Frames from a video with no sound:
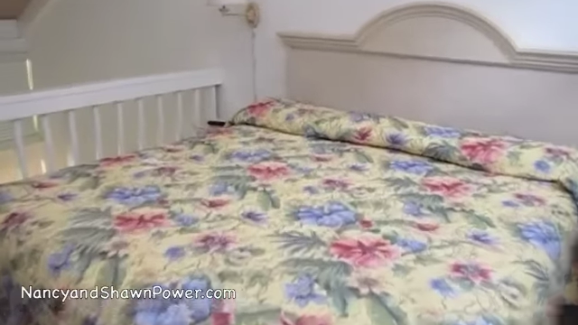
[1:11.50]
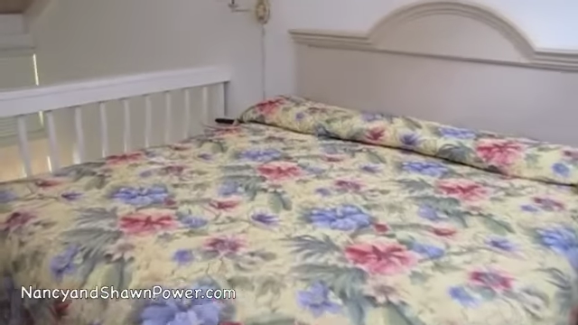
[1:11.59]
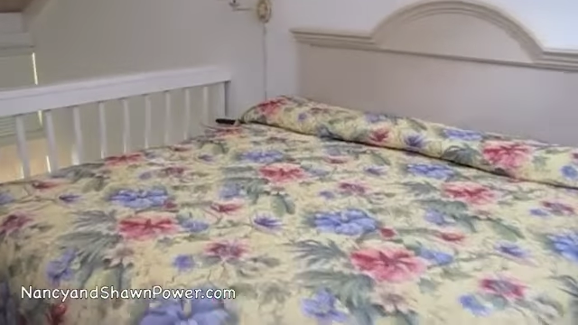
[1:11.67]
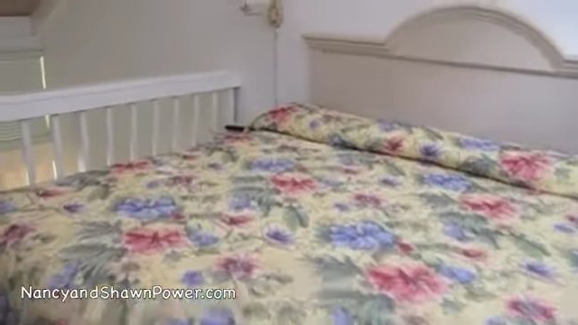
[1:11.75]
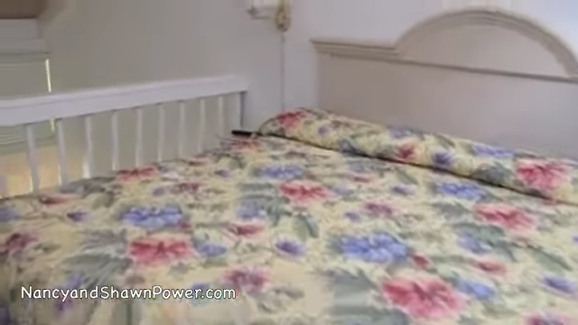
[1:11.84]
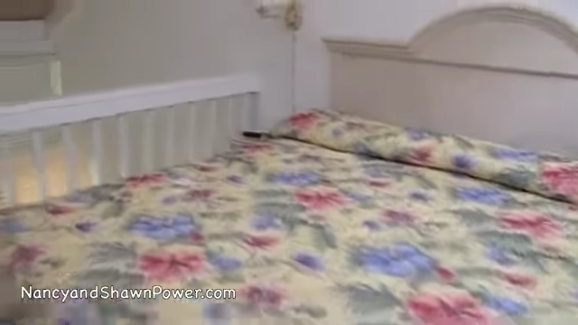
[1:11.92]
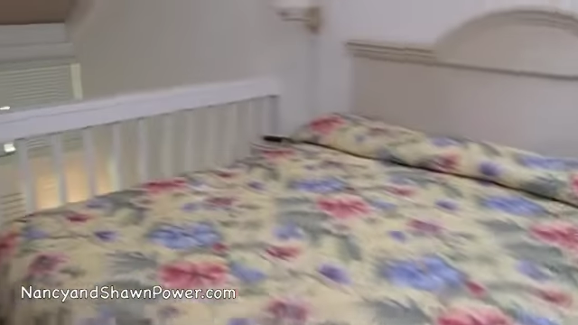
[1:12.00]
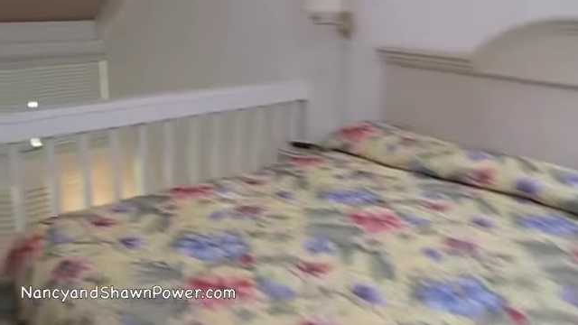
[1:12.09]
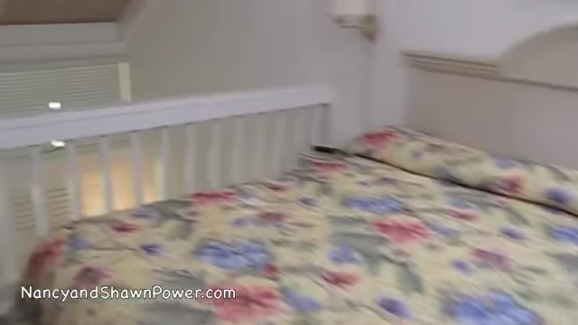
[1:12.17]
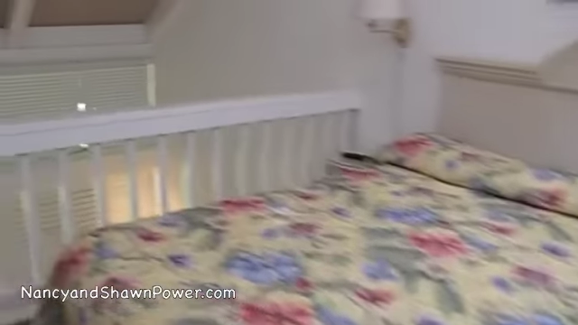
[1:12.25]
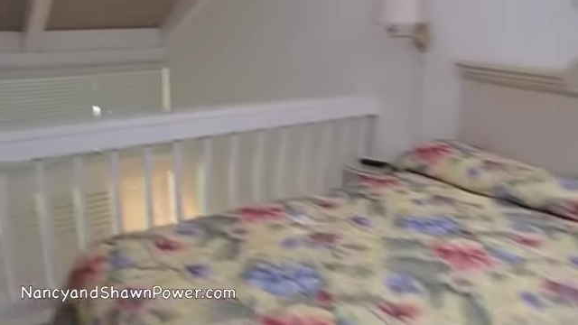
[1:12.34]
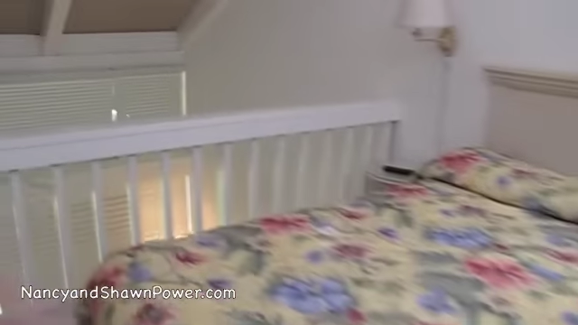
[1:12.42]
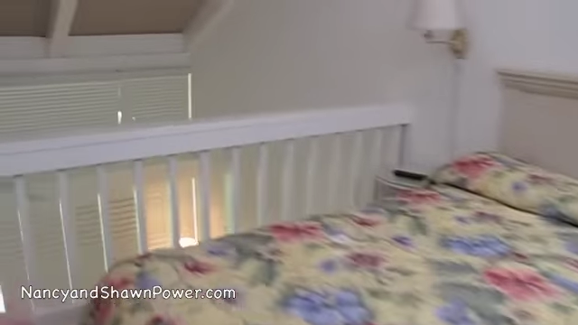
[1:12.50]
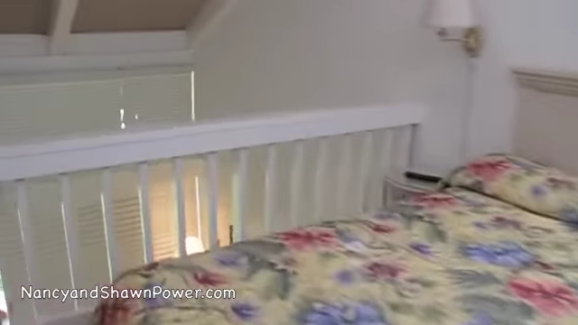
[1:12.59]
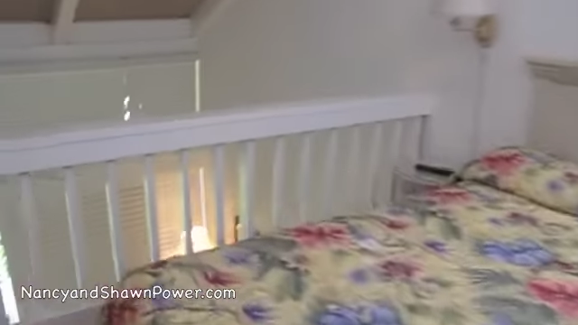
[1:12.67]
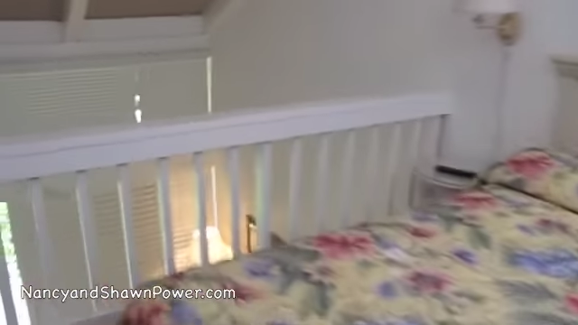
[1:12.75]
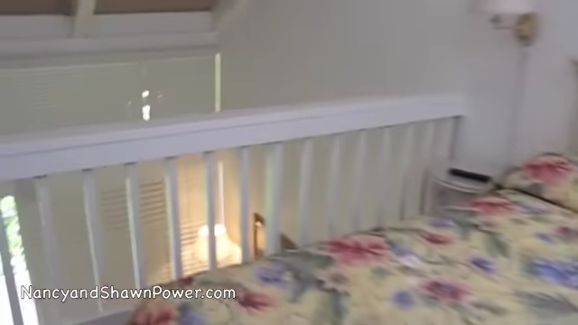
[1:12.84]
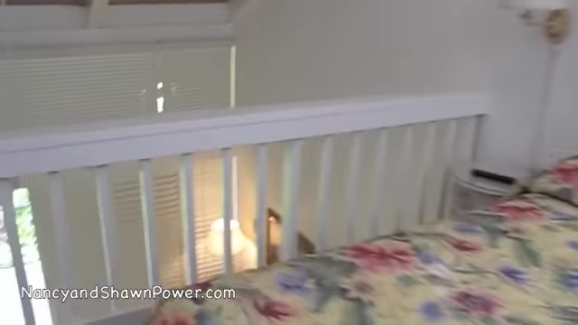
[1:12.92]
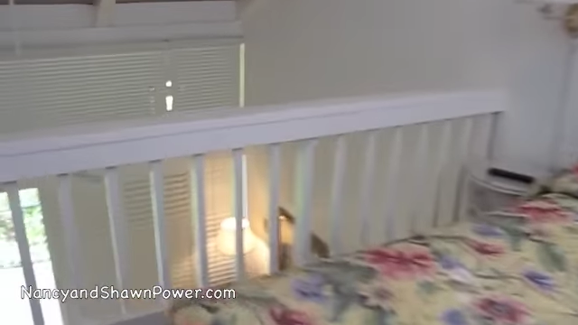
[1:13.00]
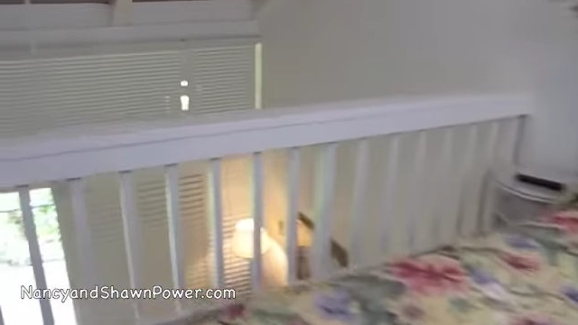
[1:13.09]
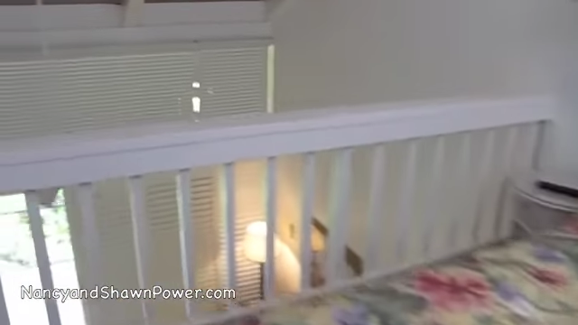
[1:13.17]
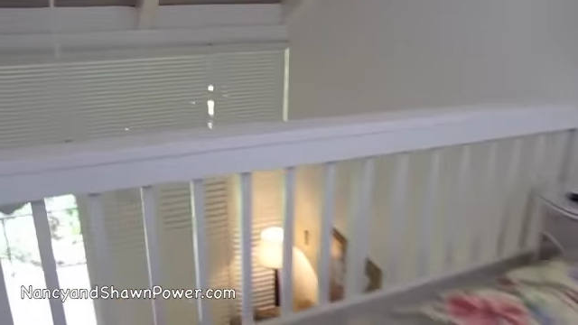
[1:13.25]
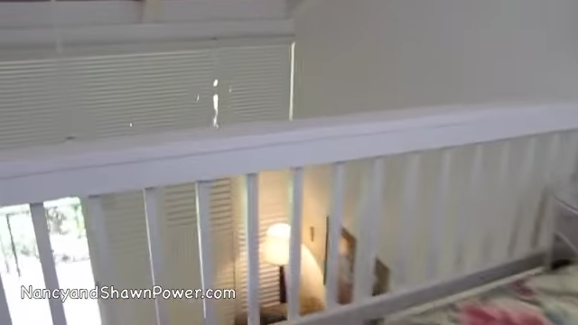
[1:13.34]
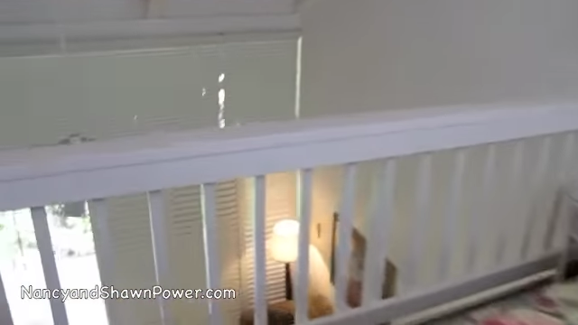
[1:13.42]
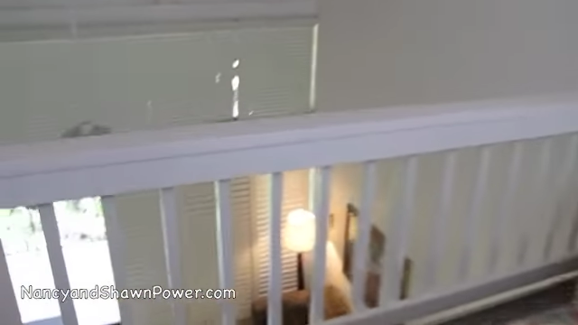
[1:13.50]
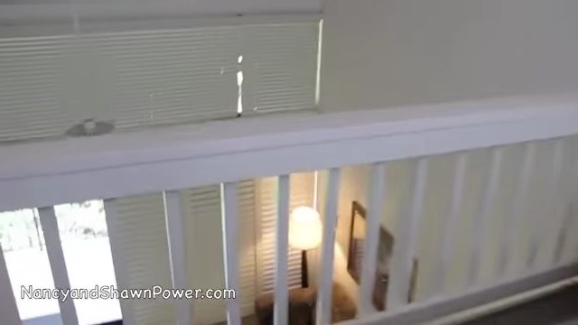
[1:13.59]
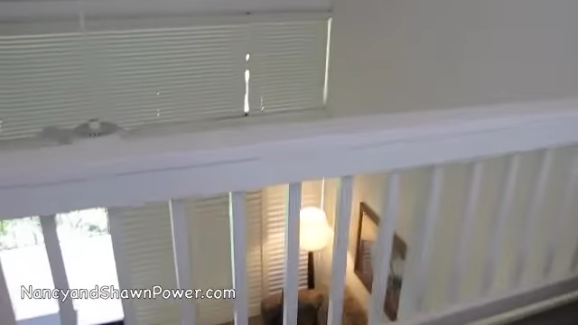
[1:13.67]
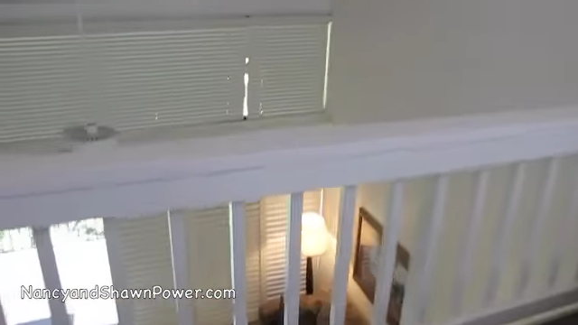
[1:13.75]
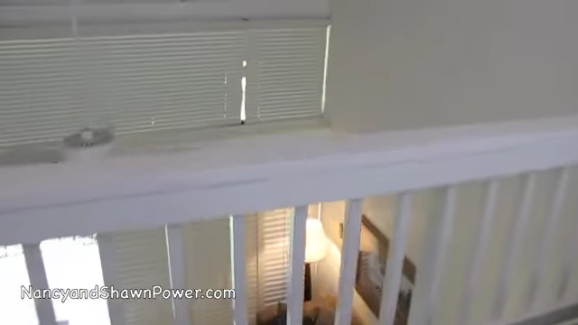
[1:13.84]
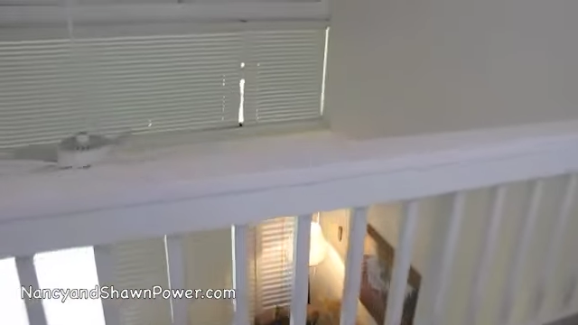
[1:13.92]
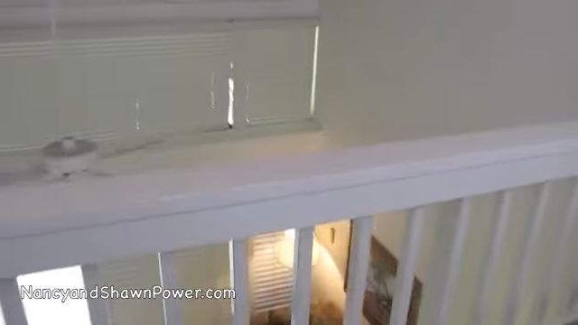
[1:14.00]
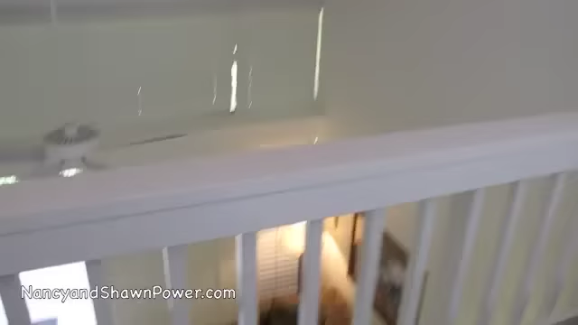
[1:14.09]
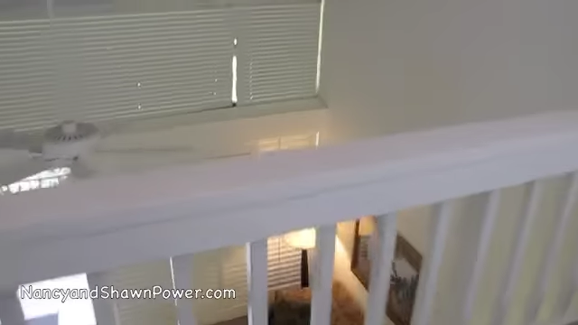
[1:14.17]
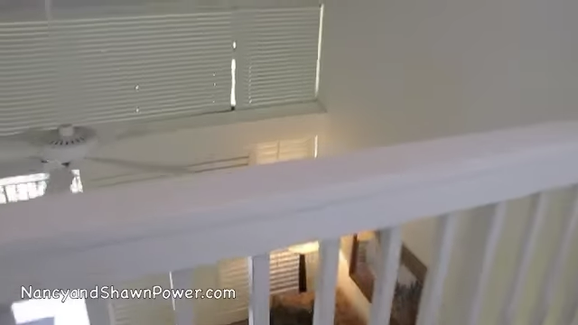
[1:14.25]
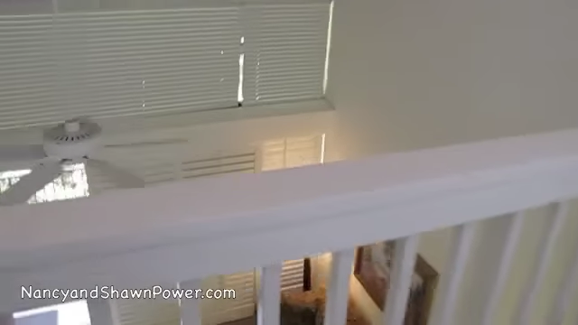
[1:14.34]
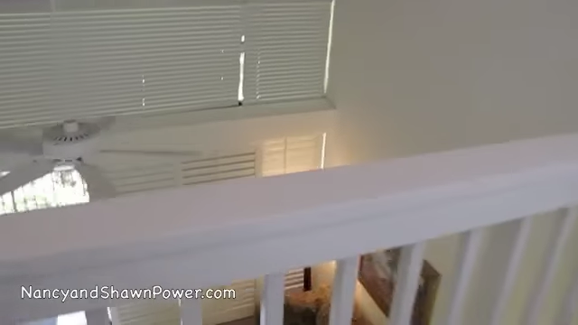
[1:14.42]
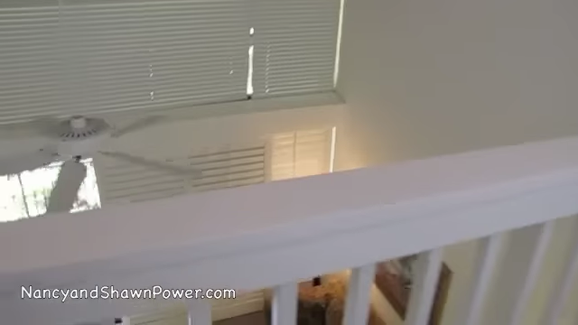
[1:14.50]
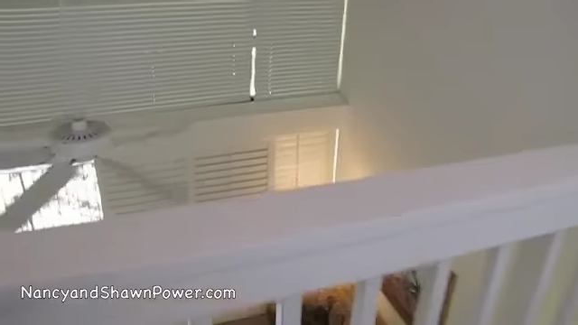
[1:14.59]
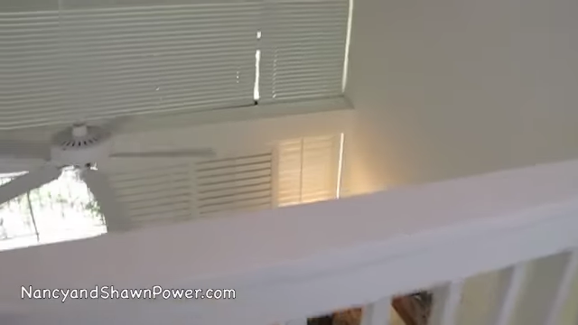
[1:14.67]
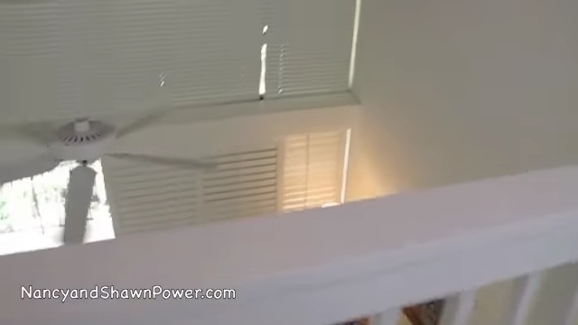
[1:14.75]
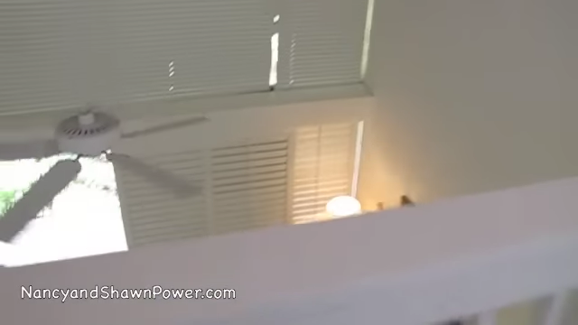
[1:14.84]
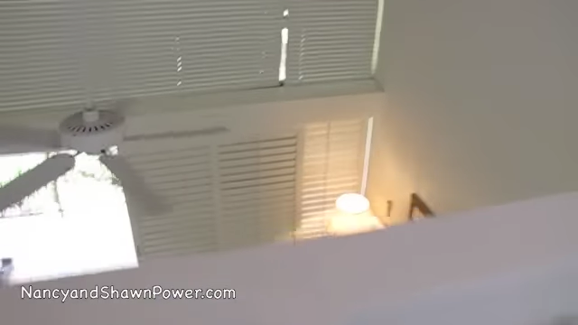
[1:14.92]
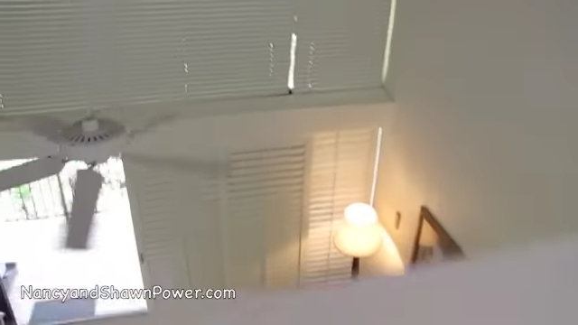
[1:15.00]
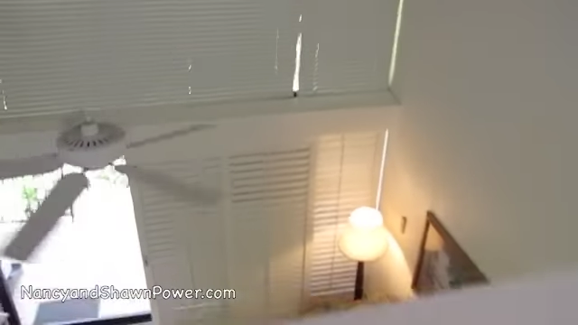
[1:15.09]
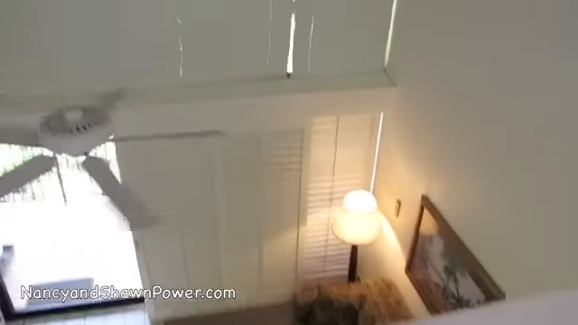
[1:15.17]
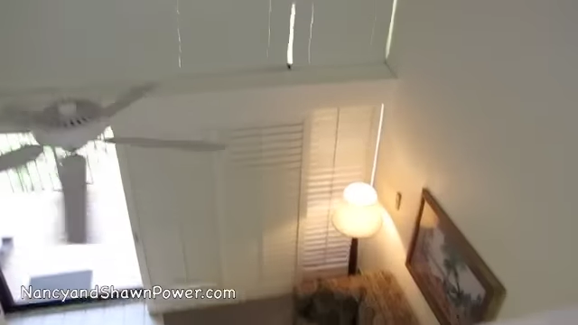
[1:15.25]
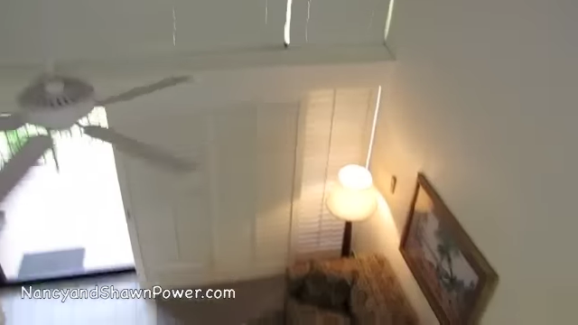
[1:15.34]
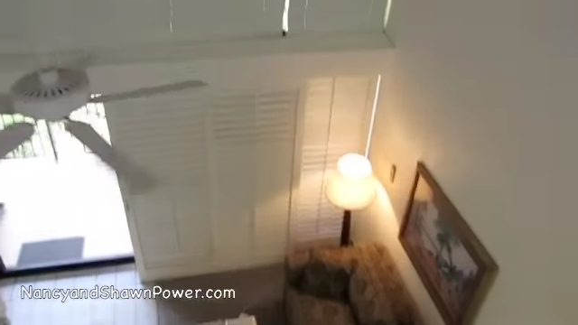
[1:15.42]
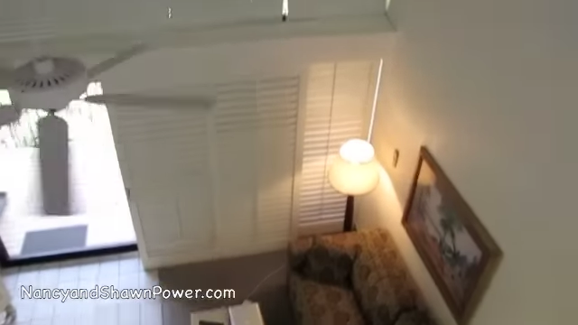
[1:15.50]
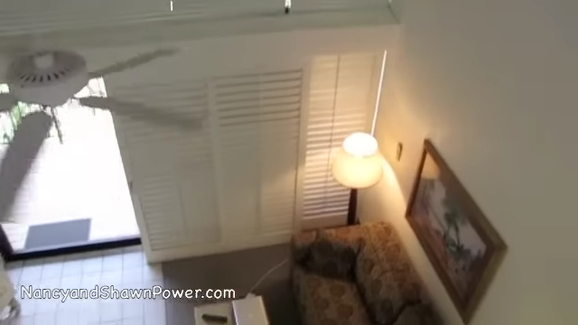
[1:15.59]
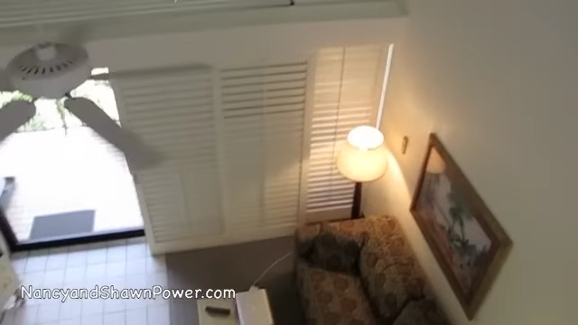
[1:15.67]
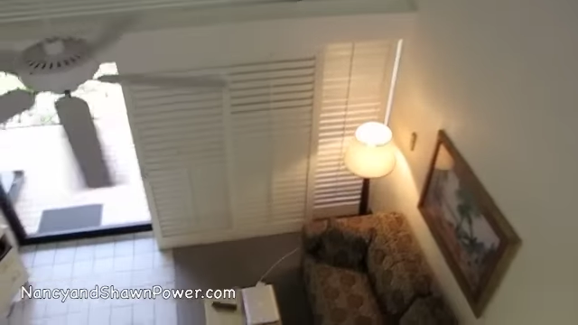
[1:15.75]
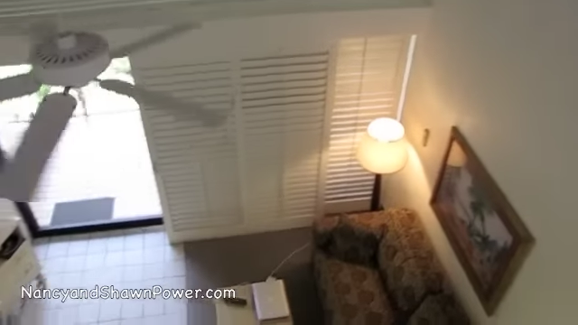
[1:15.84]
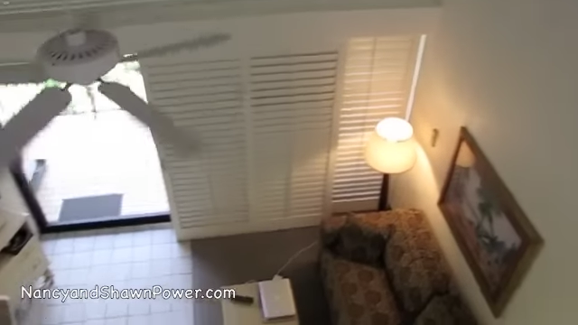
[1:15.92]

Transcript: [unreadable: no face in view]